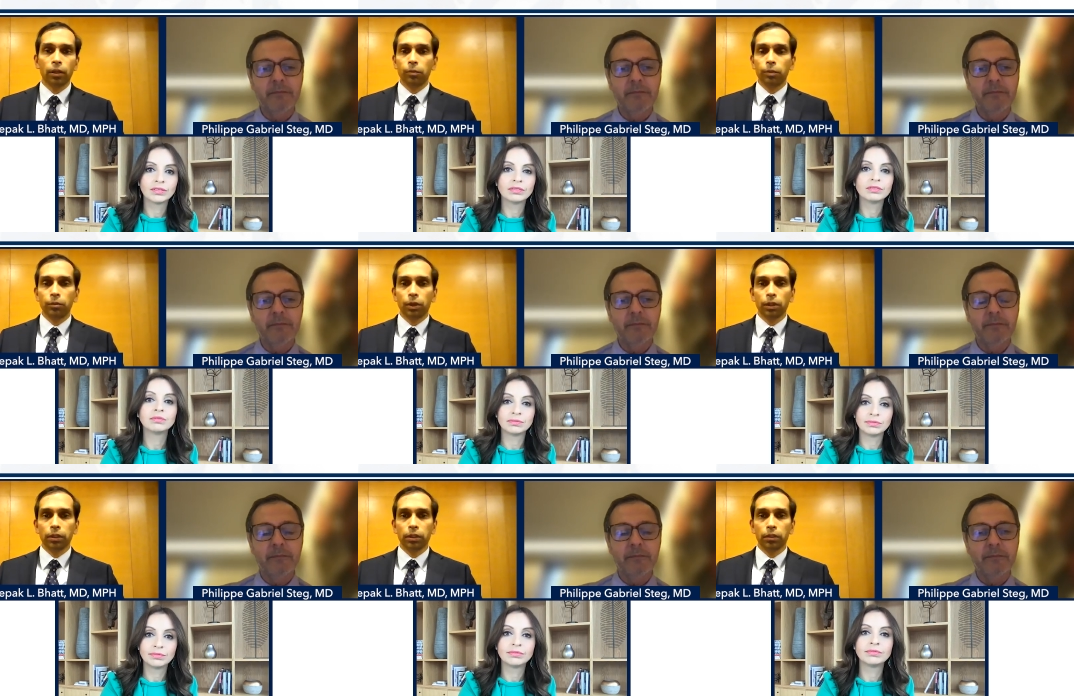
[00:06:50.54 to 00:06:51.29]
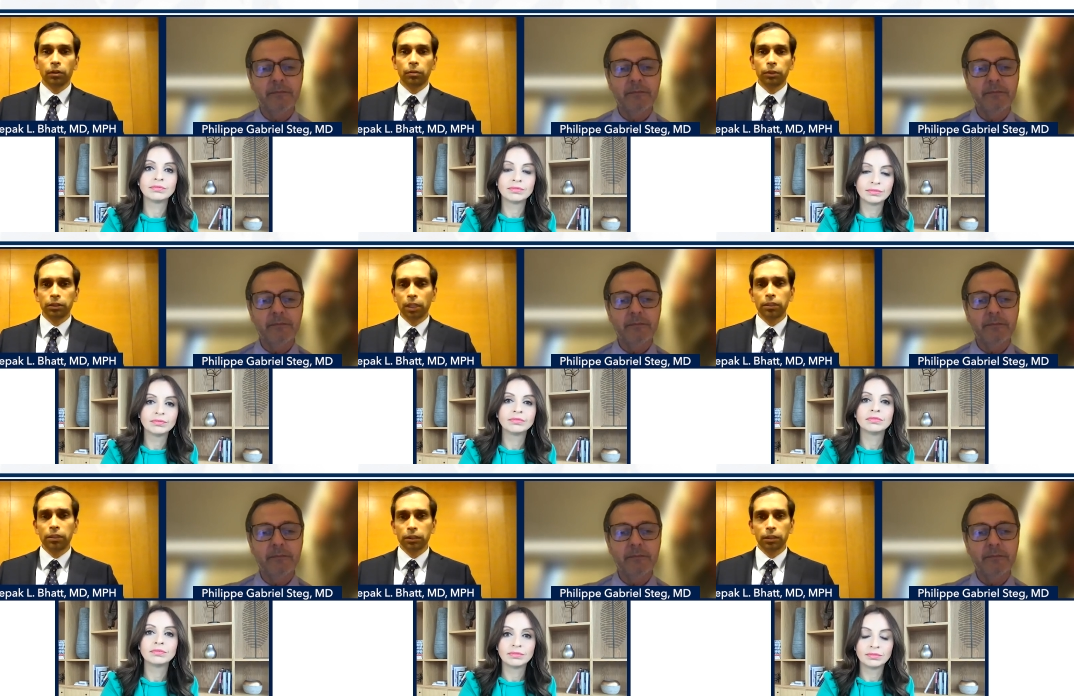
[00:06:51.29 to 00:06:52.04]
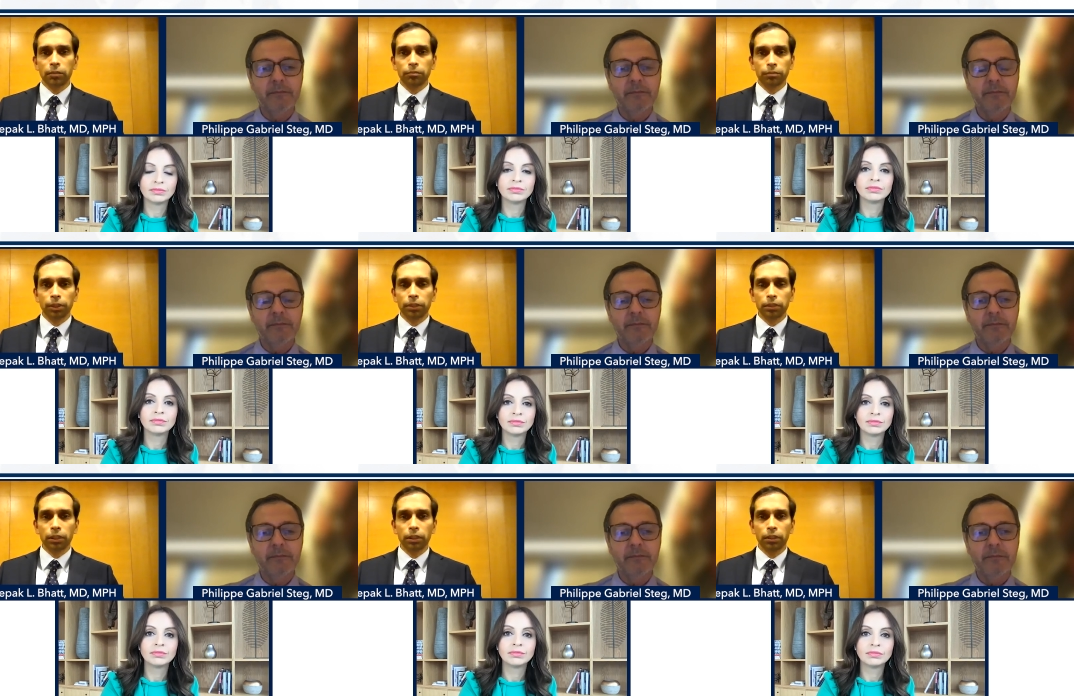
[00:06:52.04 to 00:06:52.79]
Speaker 1: could be really enormous, not just in
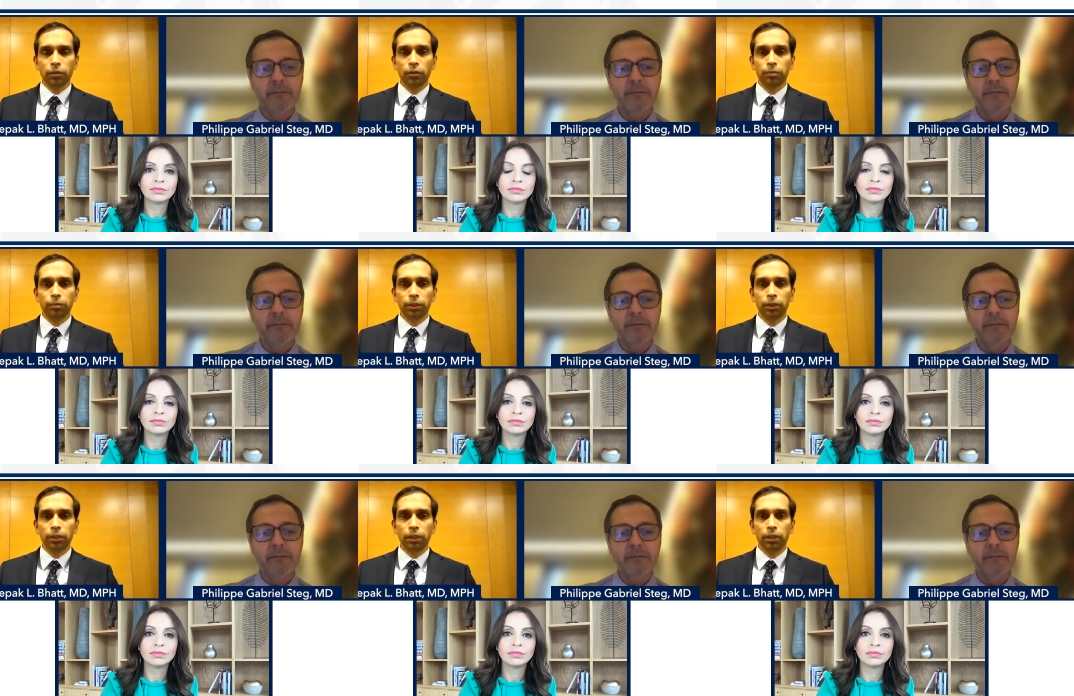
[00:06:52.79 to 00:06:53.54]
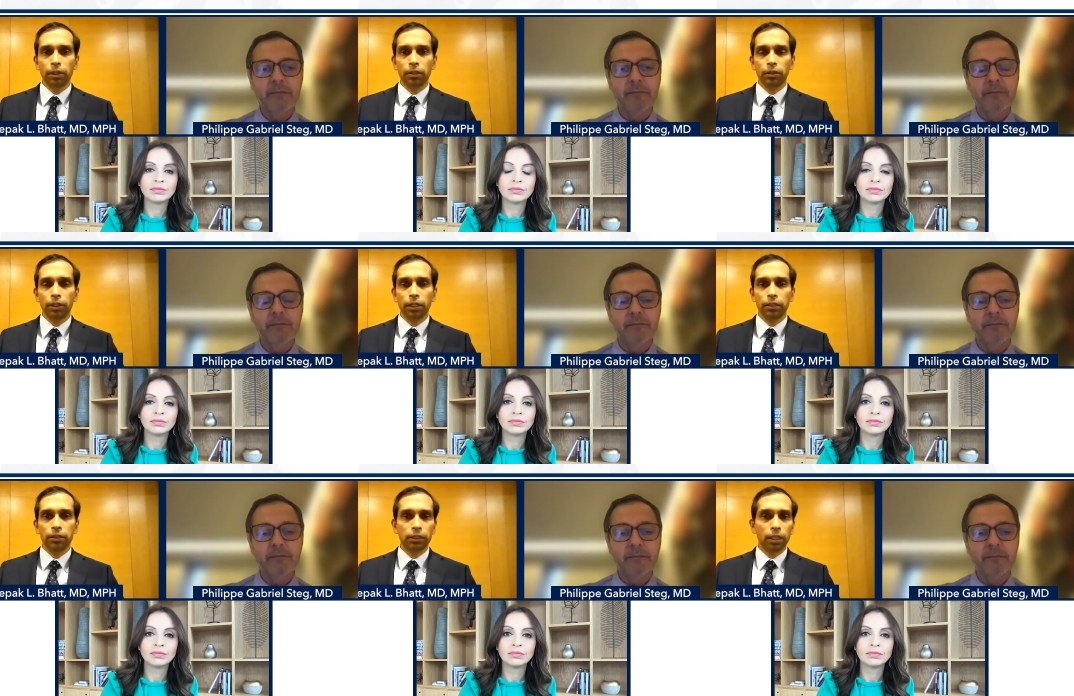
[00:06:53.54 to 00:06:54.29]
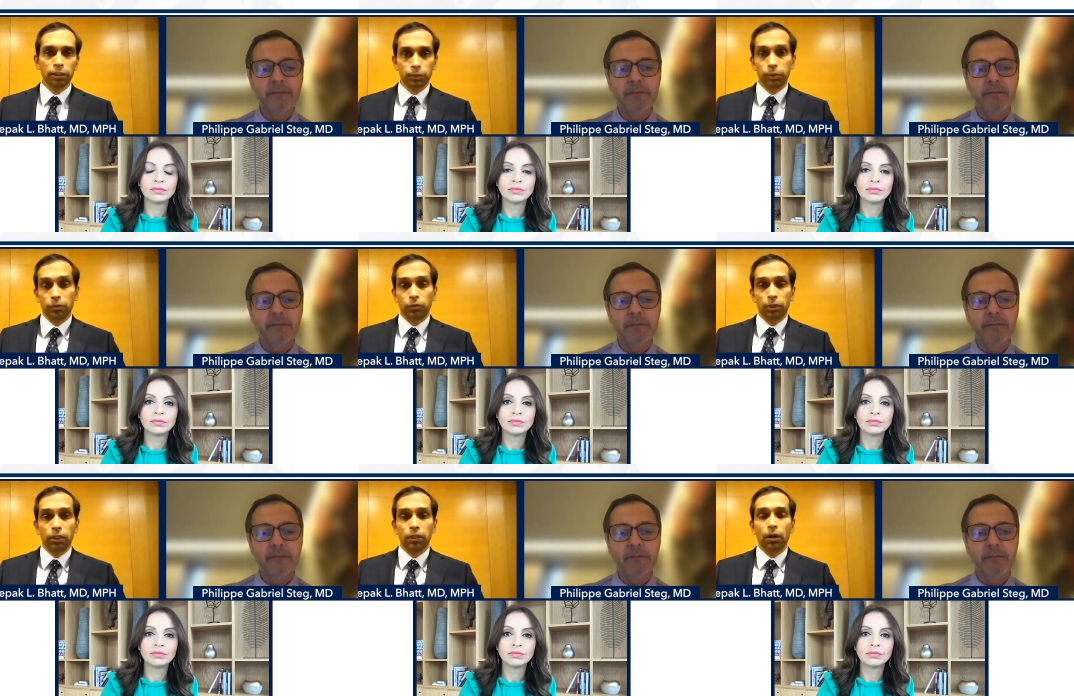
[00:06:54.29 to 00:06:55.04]
places like Europe and, and, and the United States, but
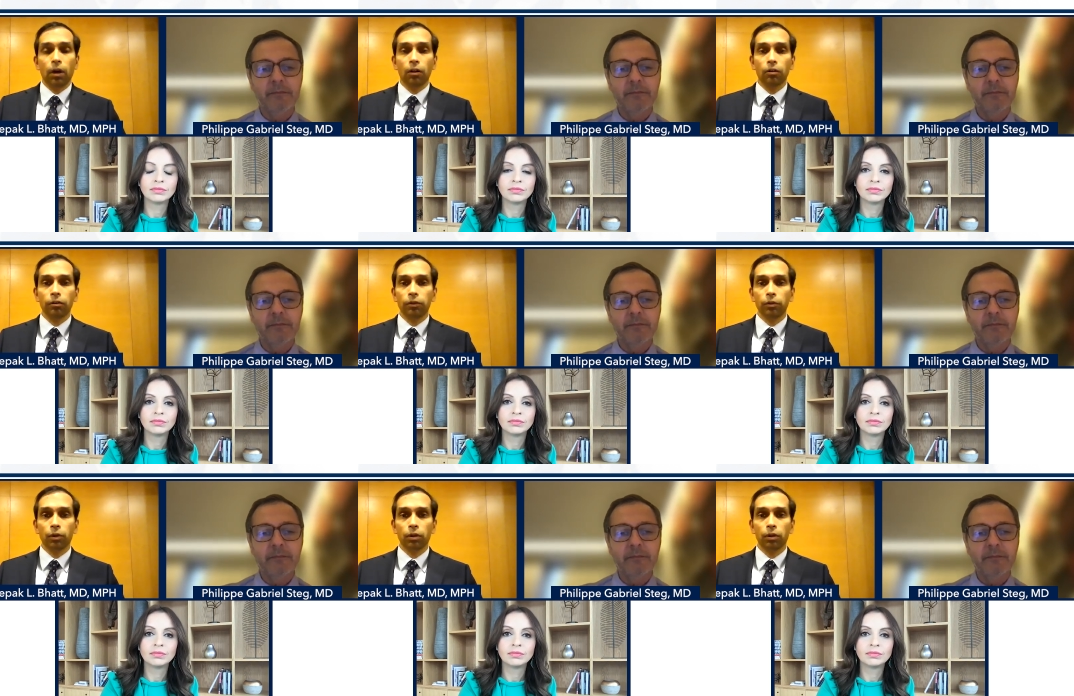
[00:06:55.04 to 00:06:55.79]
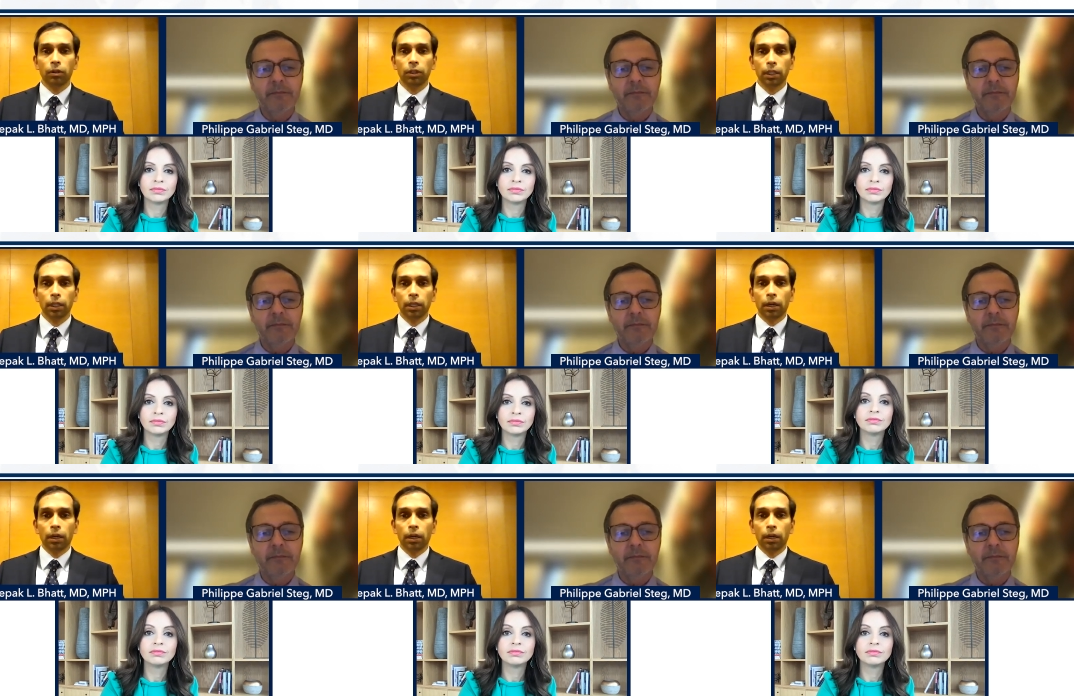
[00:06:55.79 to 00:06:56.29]
really all over the world,